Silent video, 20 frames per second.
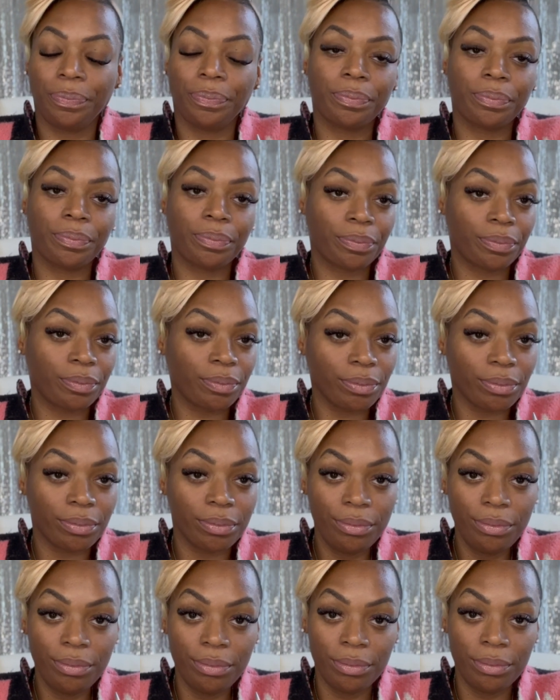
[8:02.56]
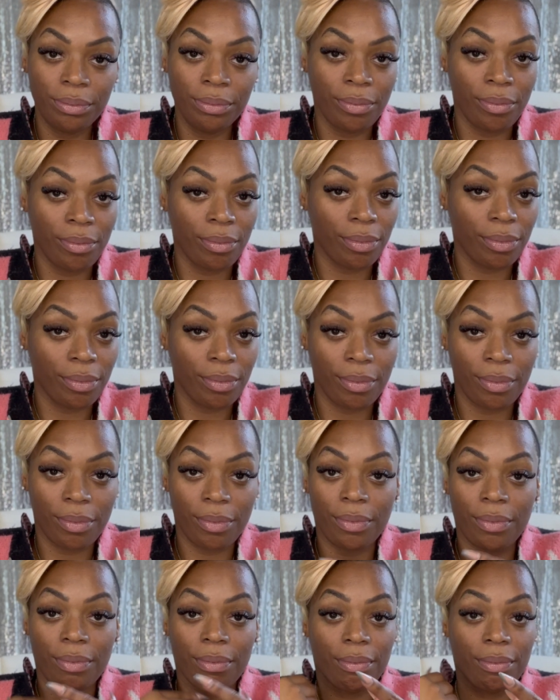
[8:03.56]

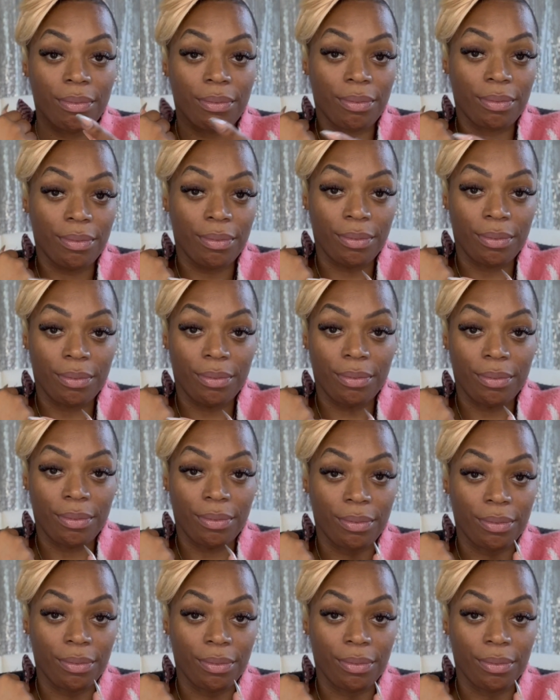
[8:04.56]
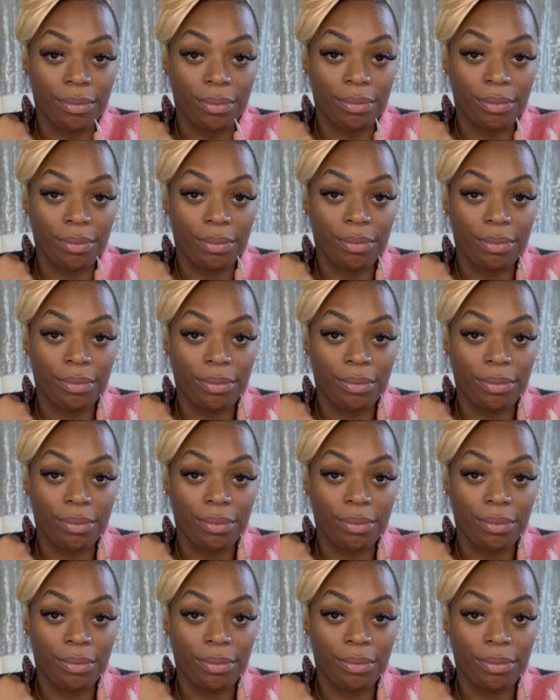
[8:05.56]
[no speech]